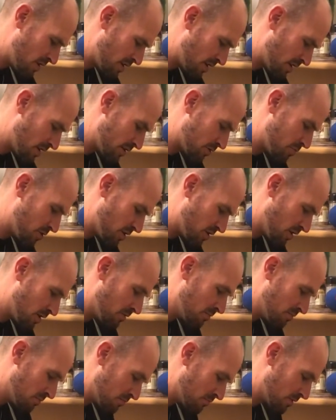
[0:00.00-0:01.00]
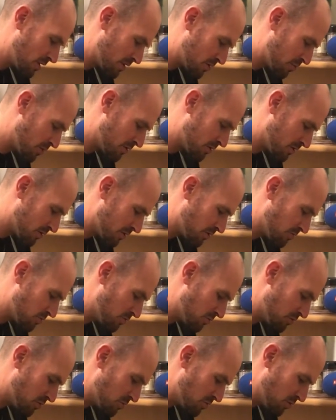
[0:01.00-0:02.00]
has become, especially since
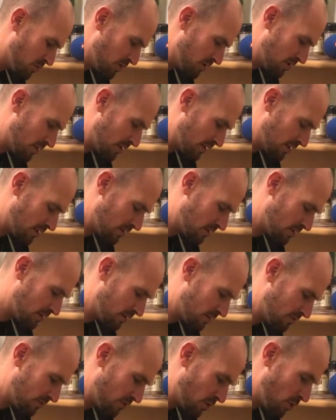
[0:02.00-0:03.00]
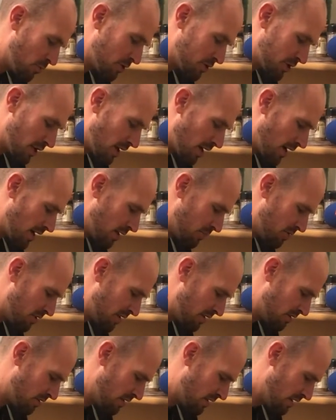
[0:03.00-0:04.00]
moving to Berlin, like very much a
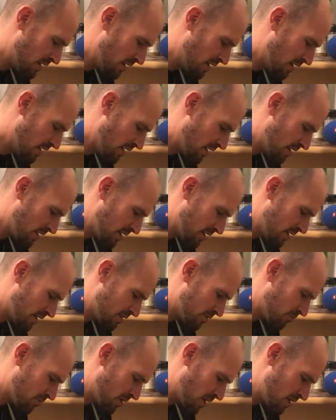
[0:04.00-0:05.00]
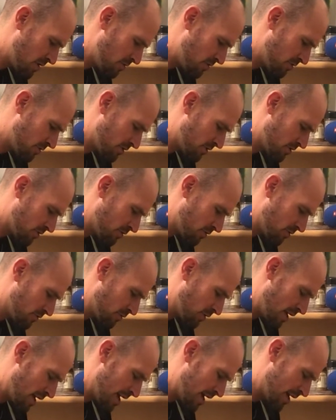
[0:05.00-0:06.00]
hobby. I think it's what I use to sort of
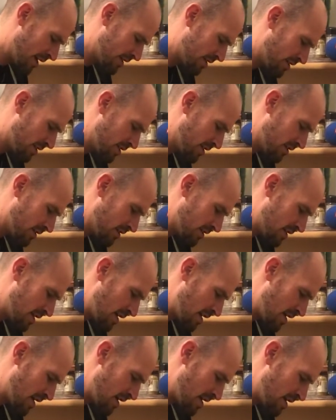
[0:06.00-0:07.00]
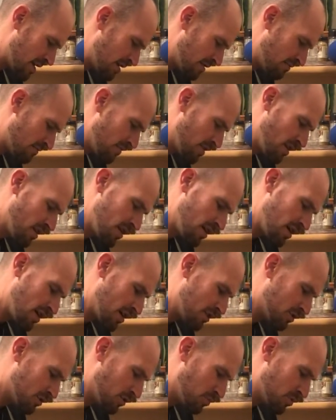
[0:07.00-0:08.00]
relax at the end of the day. I
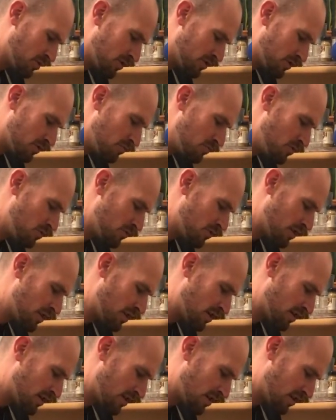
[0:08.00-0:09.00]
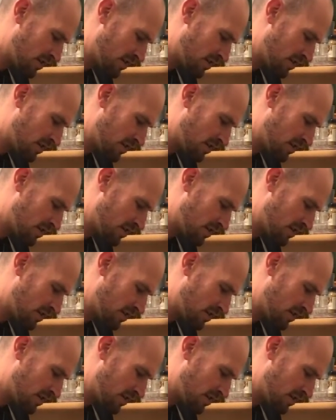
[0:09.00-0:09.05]
usually put on some music